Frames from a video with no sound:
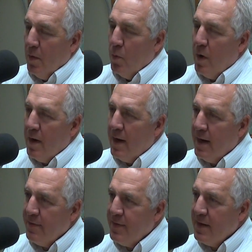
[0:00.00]
Well,
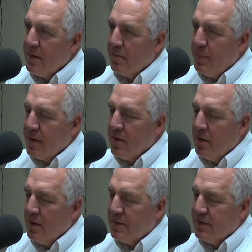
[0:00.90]
I think
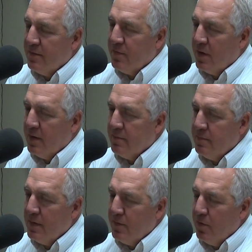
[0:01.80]
because of
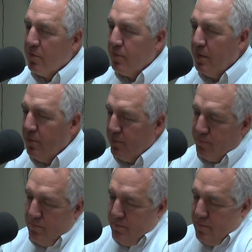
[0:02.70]
it was
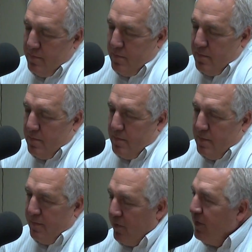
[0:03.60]

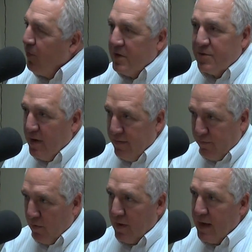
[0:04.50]
very frustrating
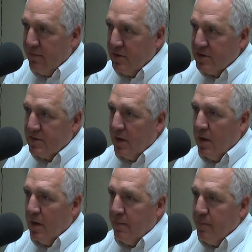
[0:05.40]
for a lot of us
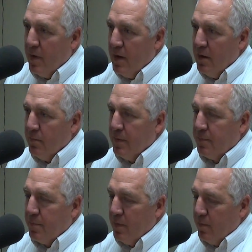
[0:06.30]

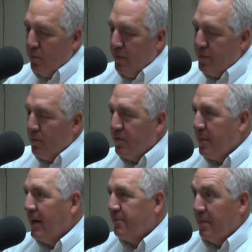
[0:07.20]
with the
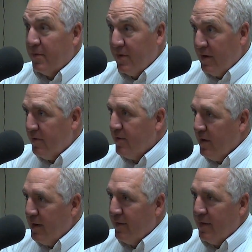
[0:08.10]
response from the
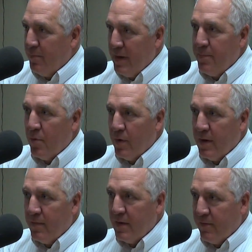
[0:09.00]
CDC, and then people
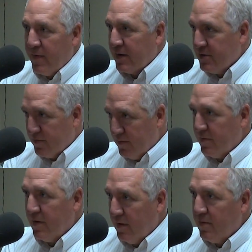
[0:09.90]
in the infectious
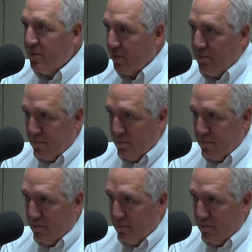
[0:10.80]
disease